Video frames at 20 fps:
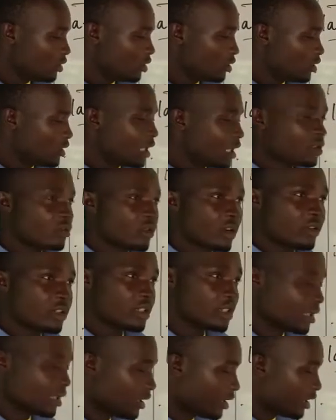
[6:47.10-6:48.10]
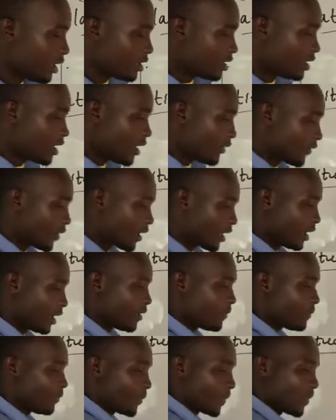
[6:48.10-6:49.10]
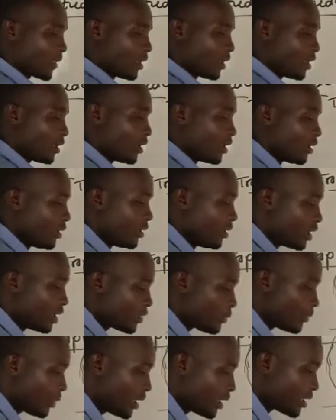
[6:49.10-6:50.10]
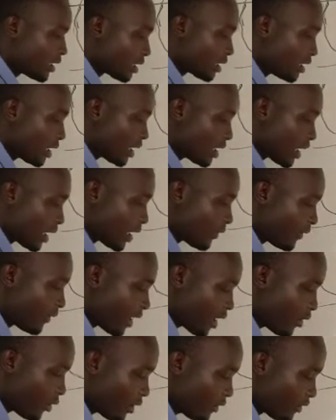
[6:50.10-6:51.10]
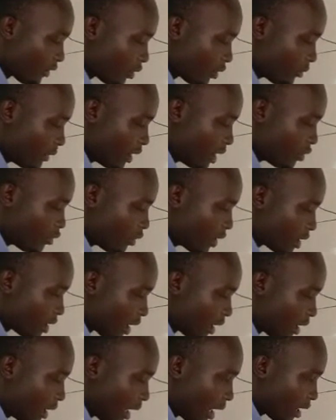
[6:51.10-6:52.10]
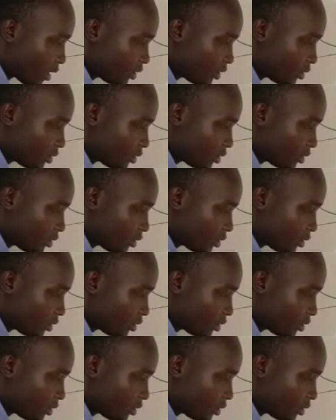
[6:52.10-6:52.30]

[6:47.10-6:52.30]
That's why we say that in Africa, these places that are far away from the equator here,